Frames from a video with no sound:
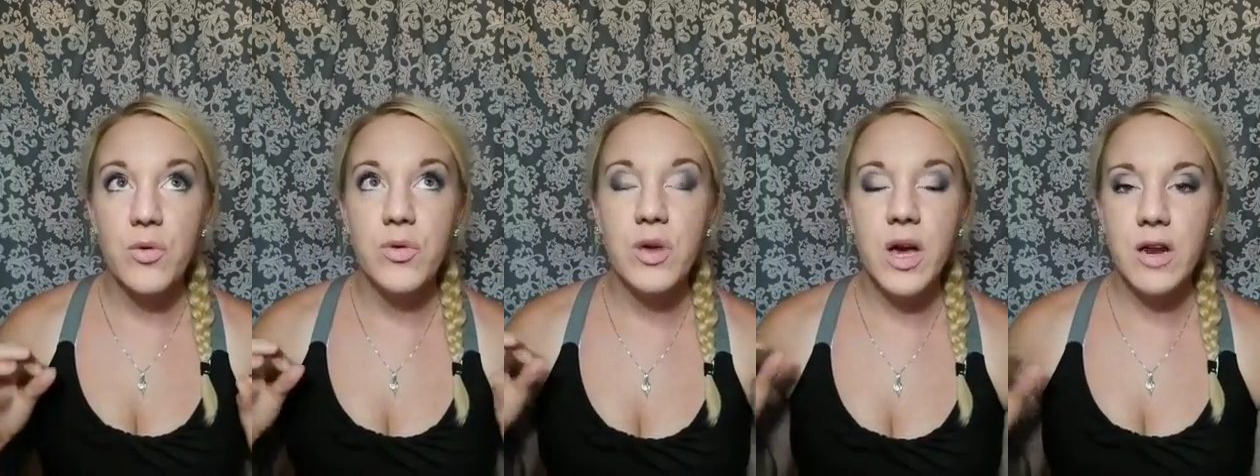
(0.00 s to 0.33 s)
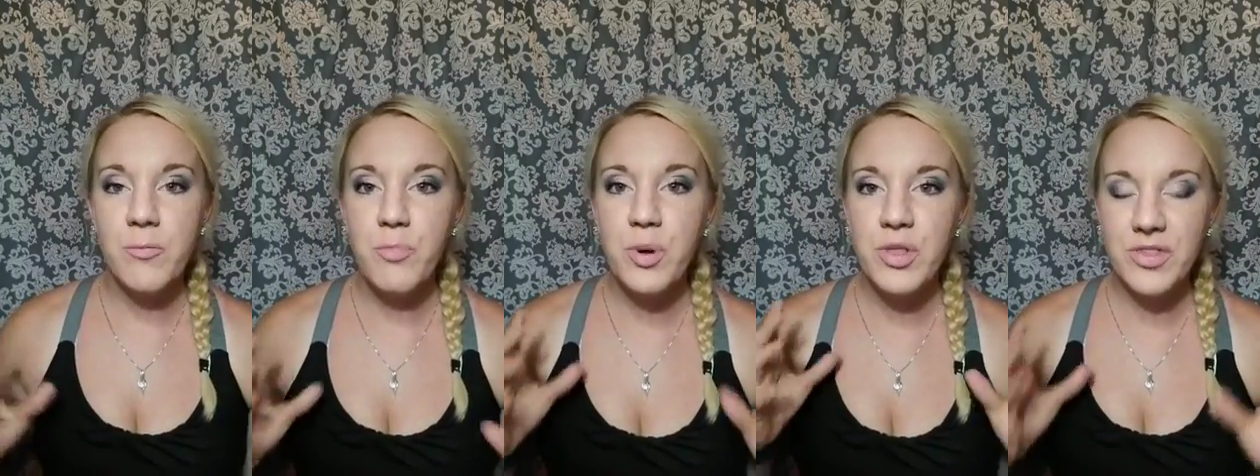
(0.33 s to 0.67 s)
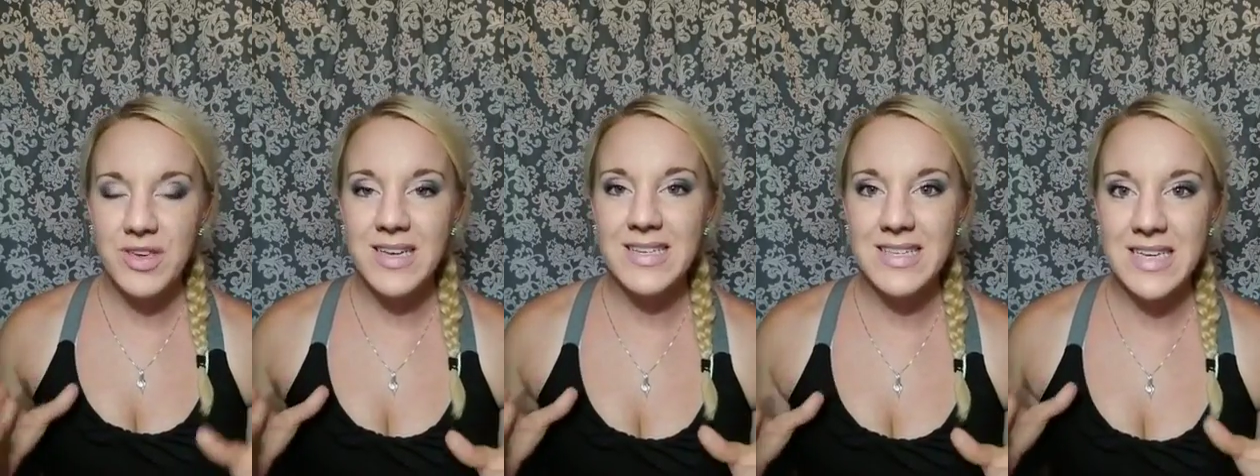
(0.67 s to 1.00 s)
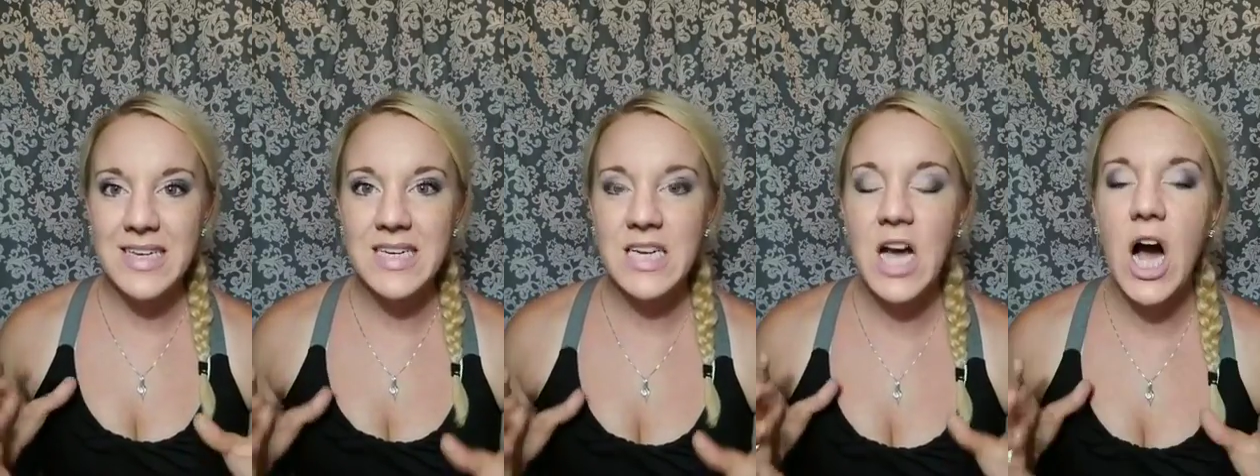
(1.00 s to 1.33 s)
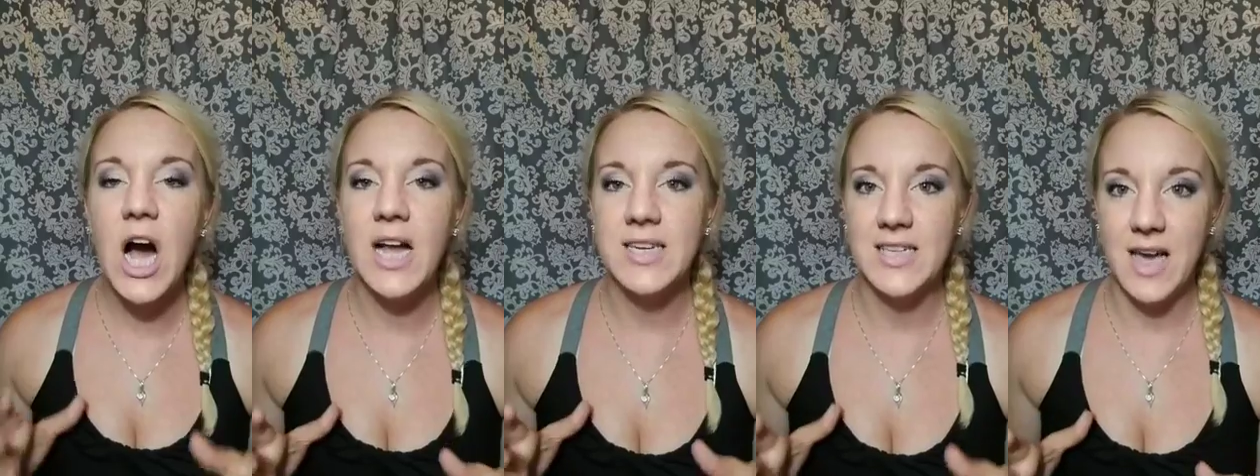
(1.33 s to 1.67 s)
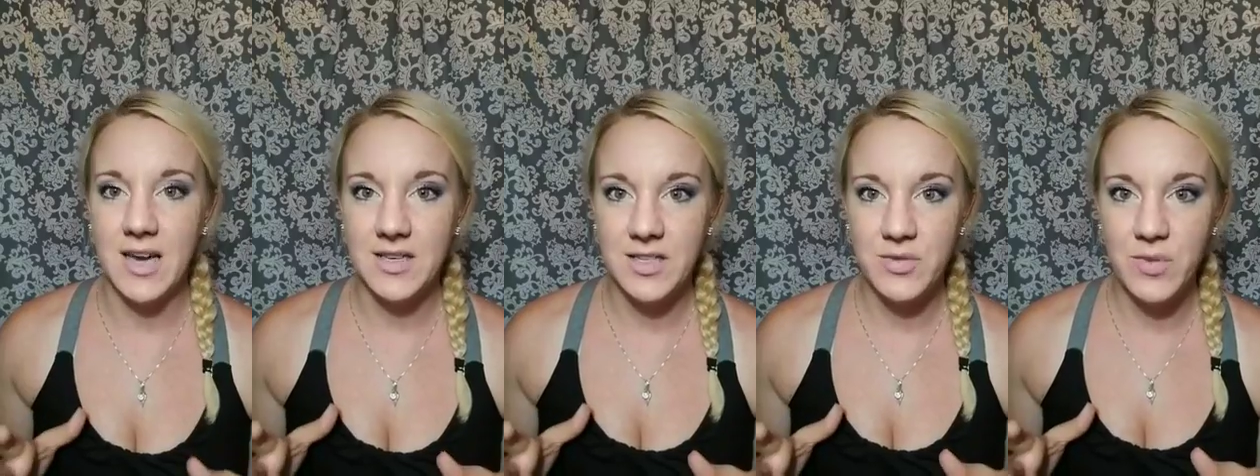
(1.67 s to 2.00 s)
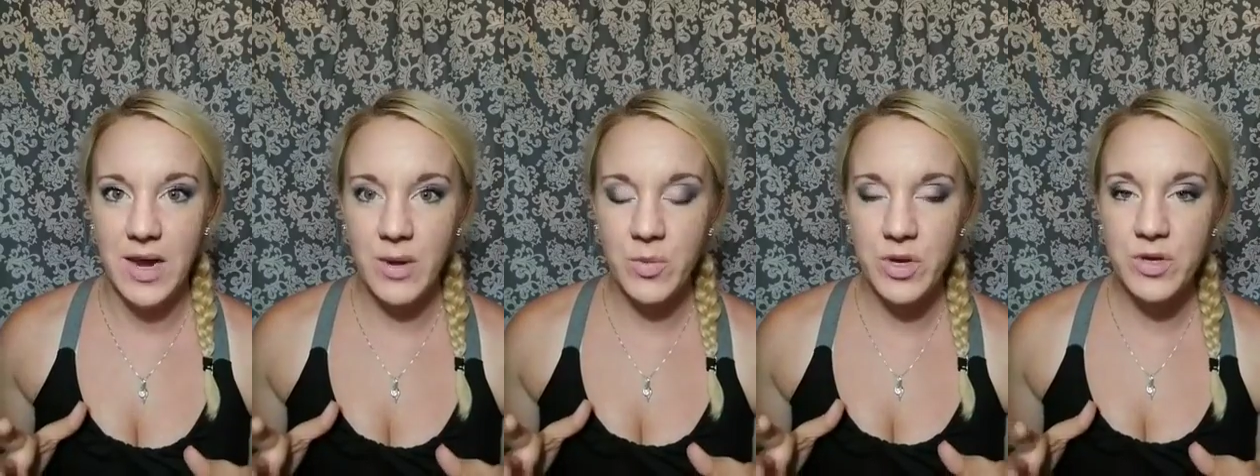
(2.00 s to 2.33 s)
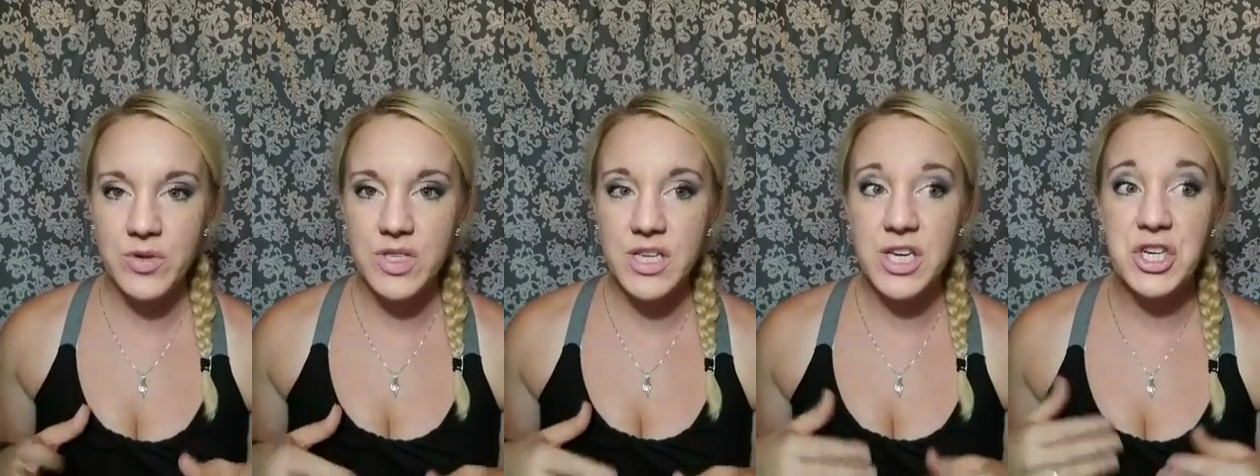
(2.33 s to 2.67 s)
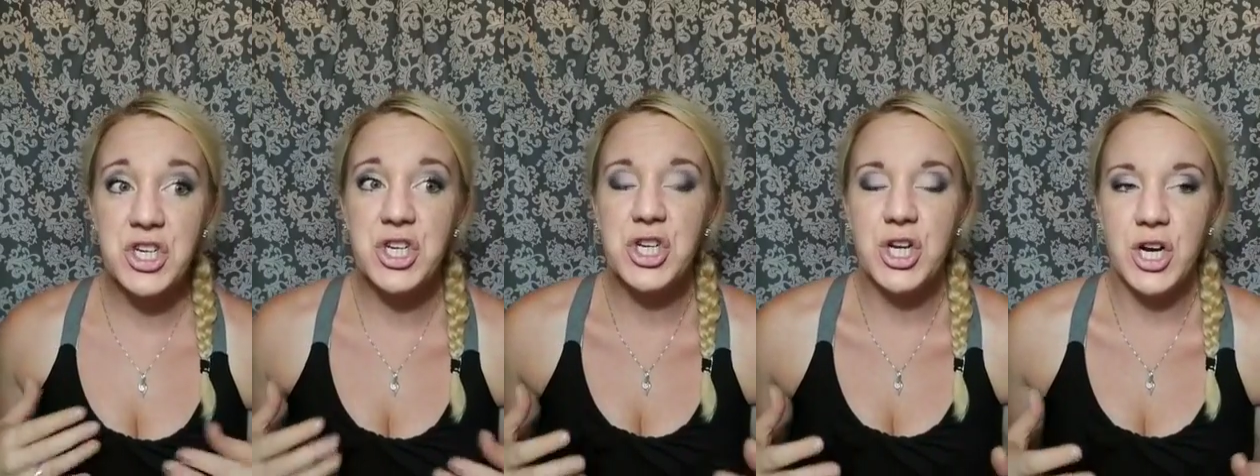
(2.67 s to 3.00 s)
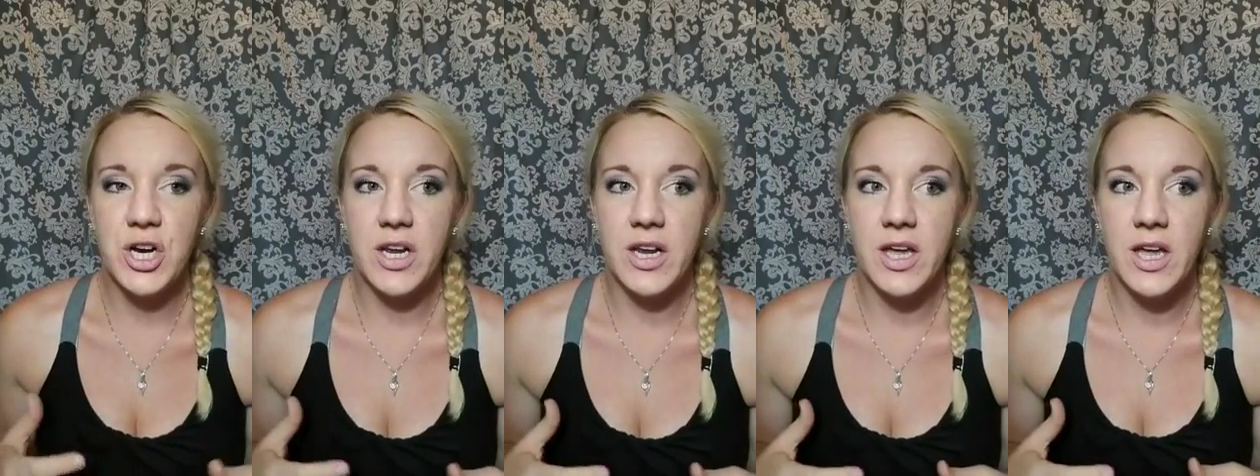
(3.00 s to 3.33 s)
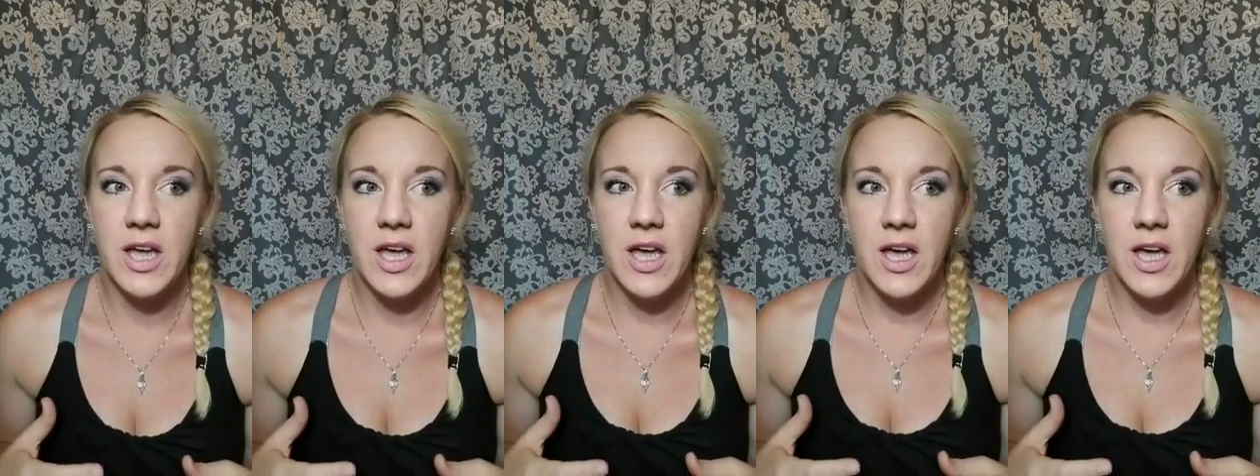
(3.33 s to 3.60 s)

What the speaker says: You got to put things into context, right? When you say should,